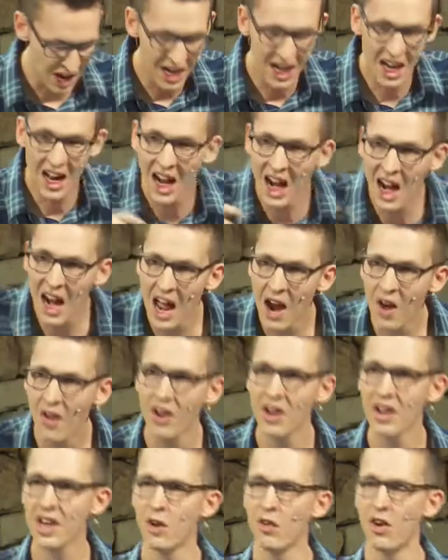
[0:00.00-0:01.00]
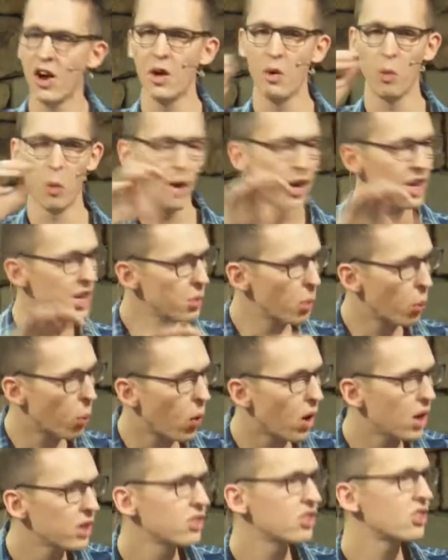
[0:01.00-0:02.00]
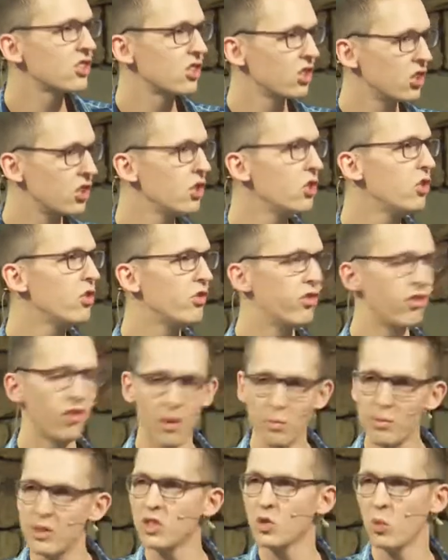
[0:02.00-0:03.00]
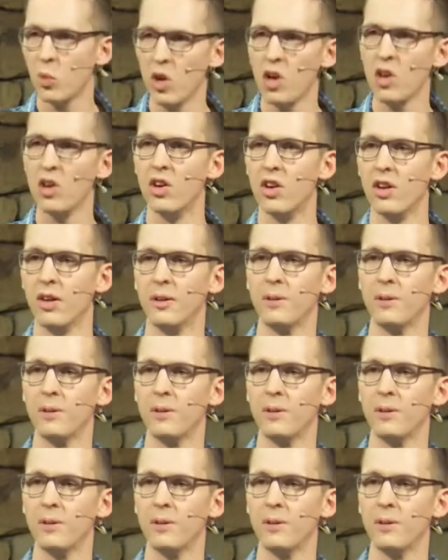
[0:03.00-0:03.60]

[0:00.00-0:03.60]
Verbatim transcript: clarity around what he wants to do from his word.